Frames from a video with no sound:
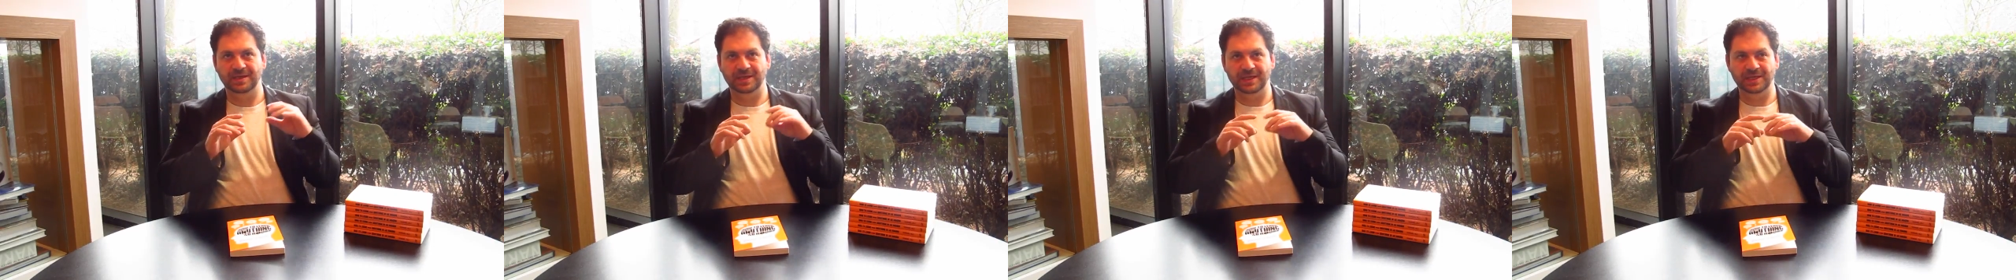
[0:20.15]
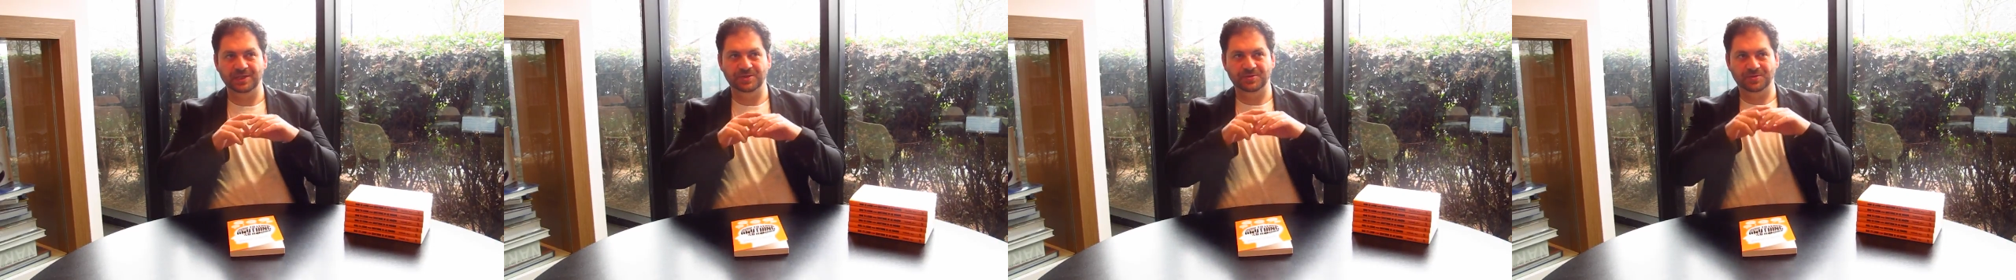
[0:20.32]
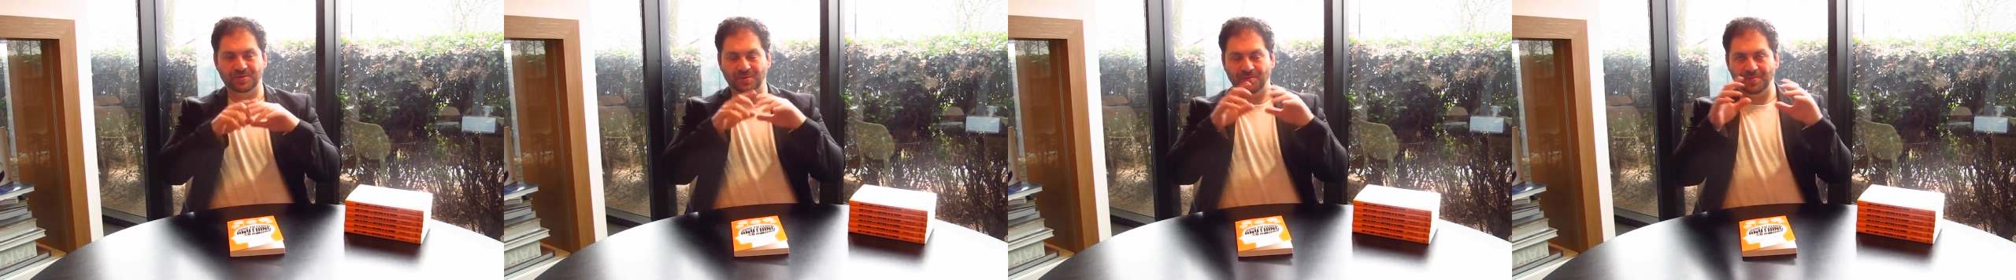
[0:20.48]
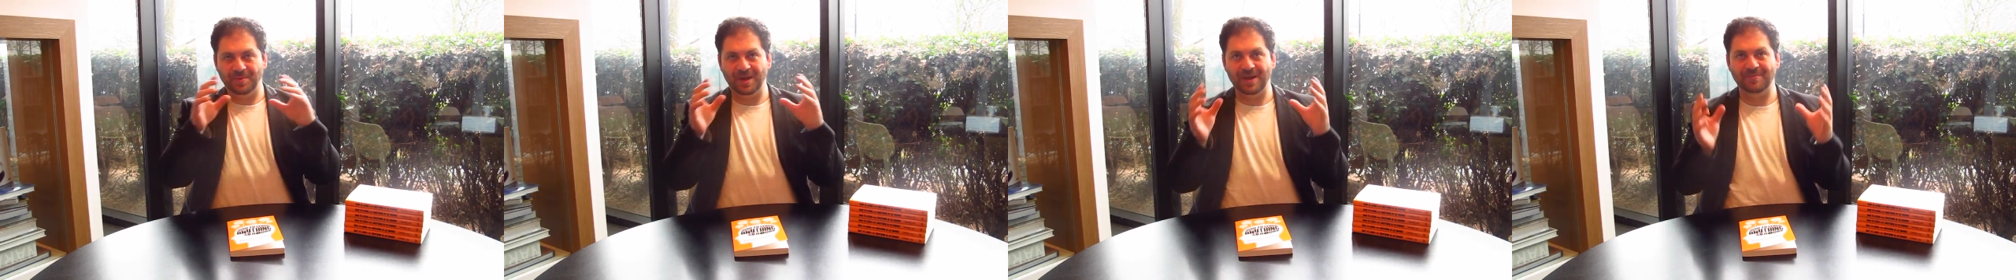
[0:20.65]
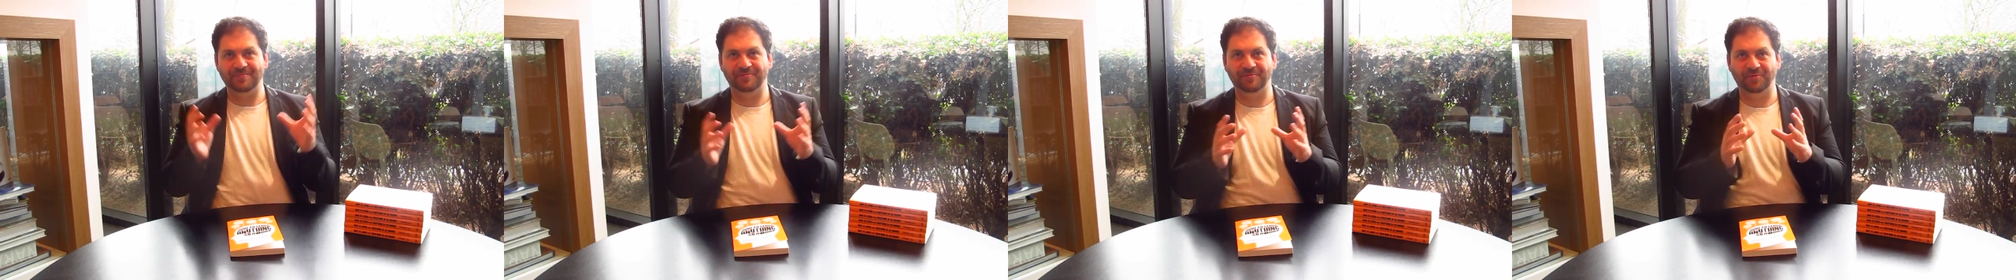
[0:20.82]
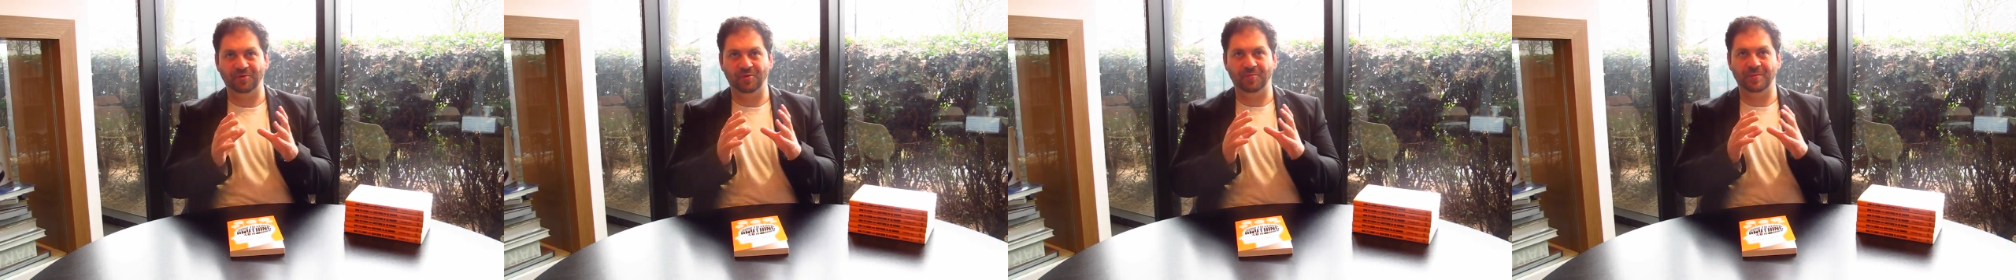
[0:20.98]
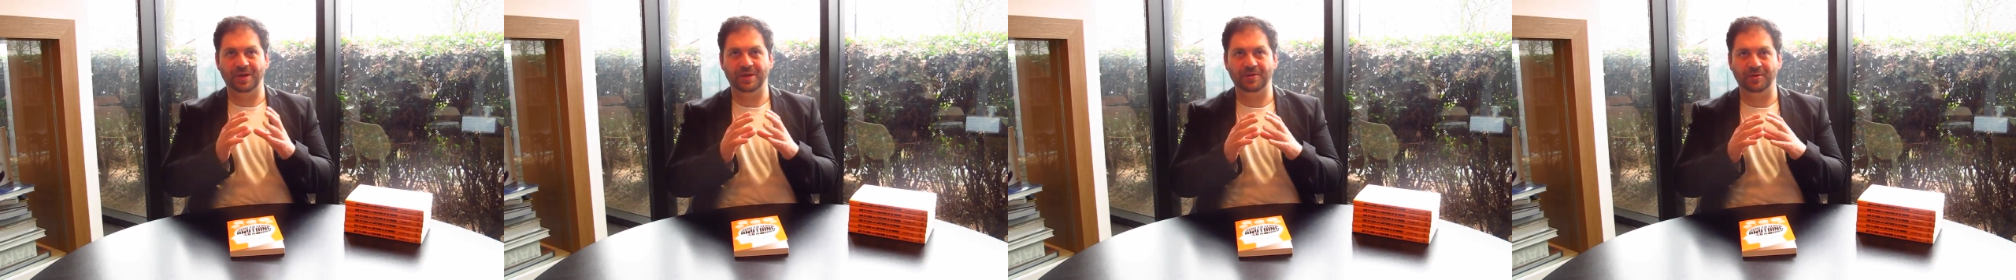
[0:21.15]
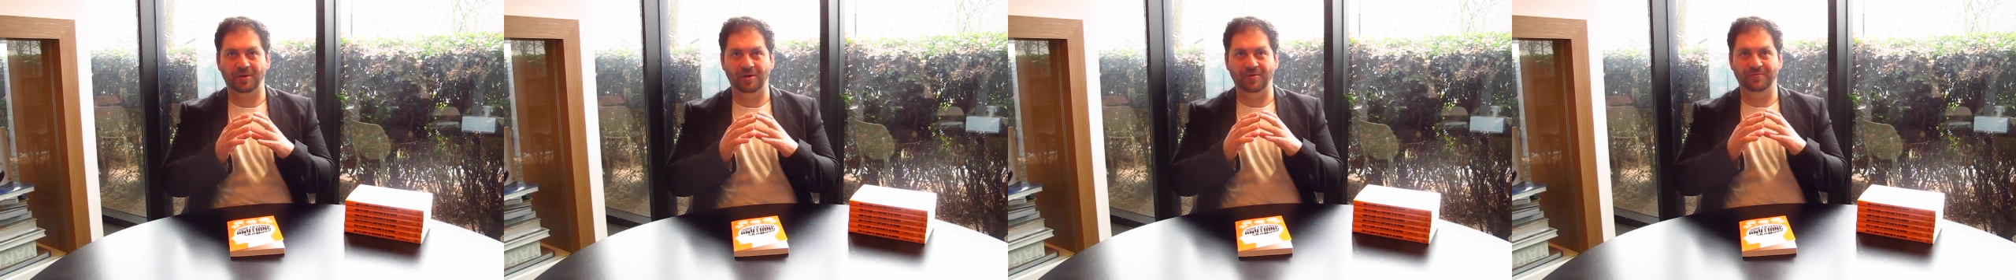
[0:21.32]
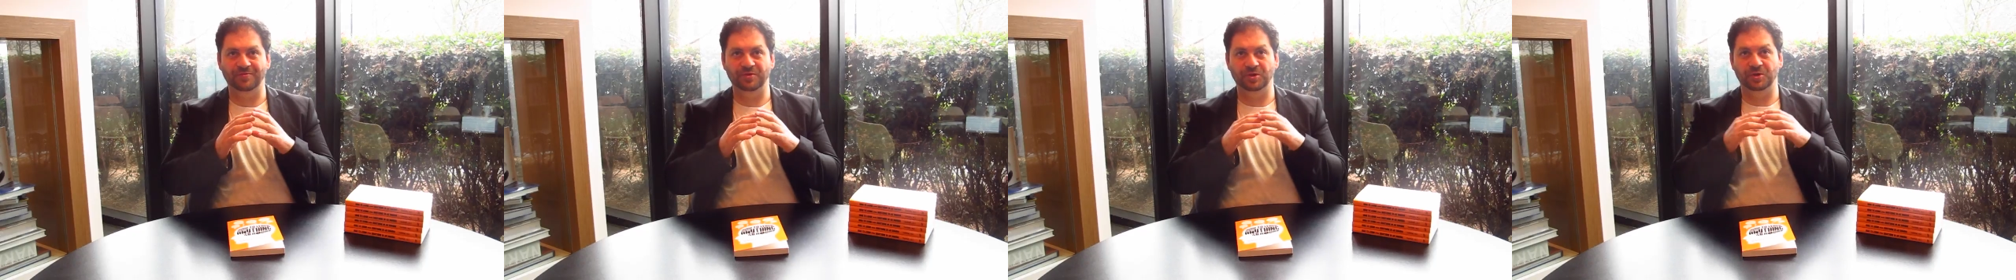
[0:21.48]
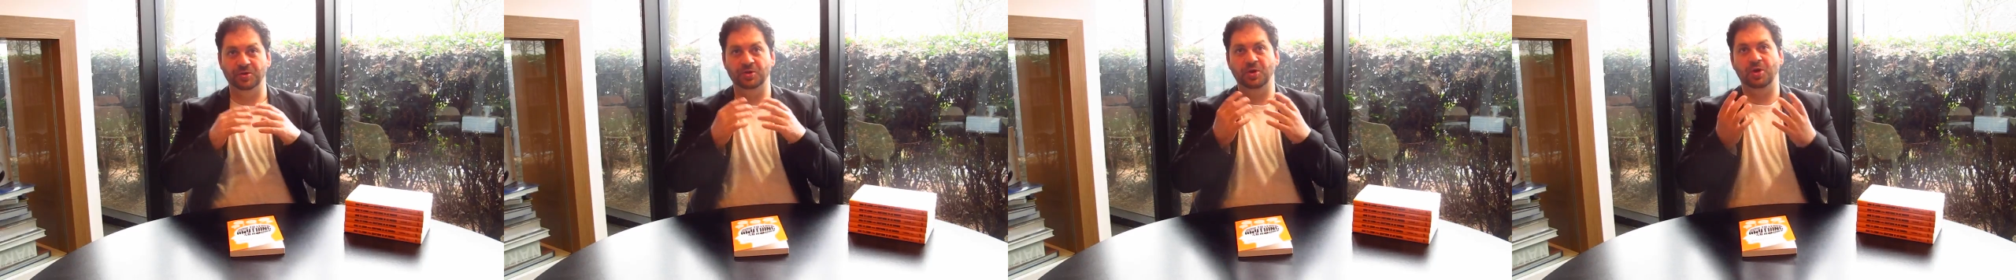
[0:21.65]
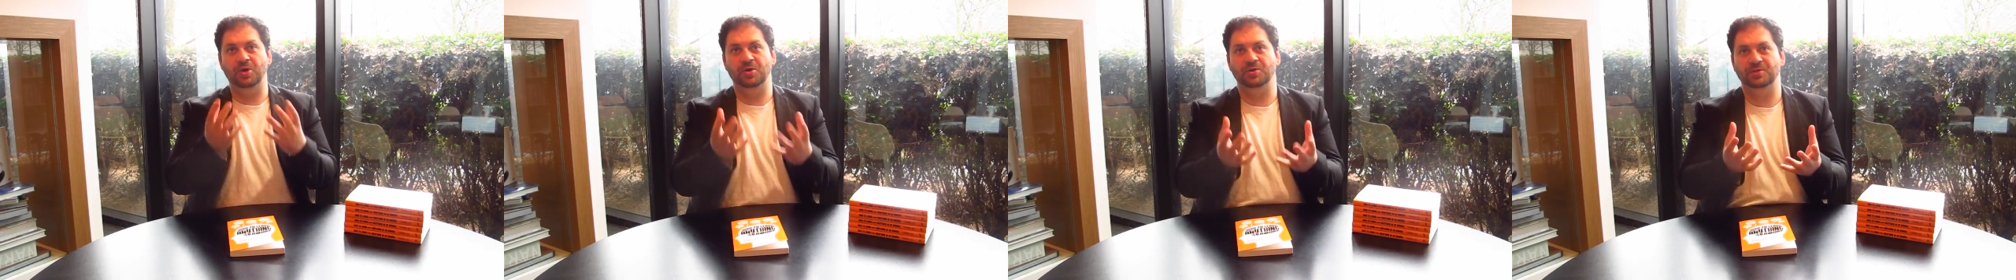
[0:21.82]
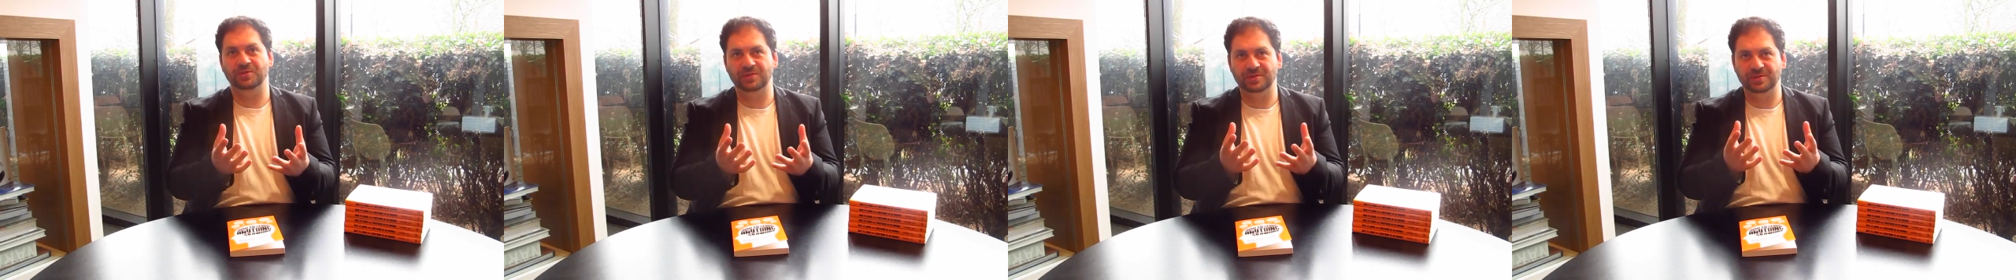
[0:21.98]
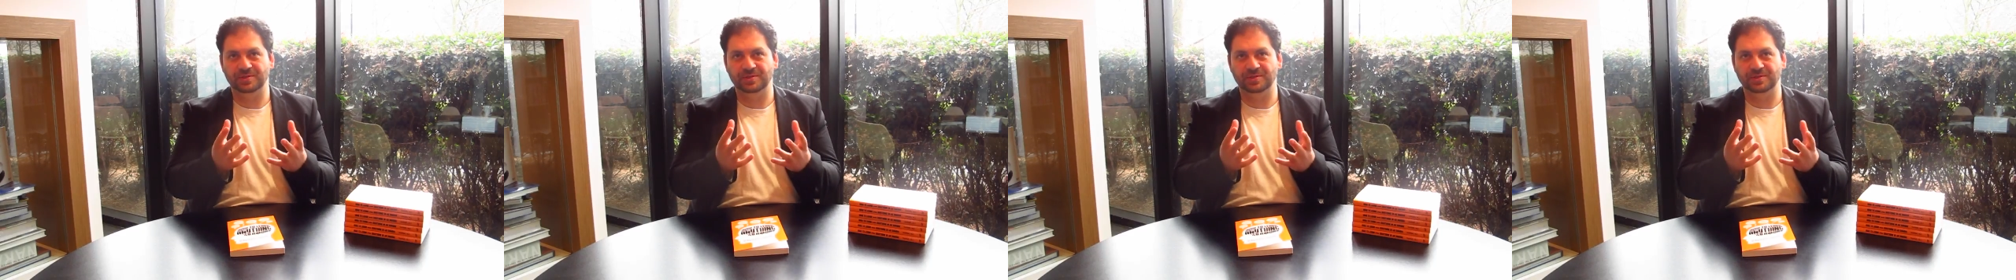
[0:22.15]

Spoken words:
into a map format of your notes.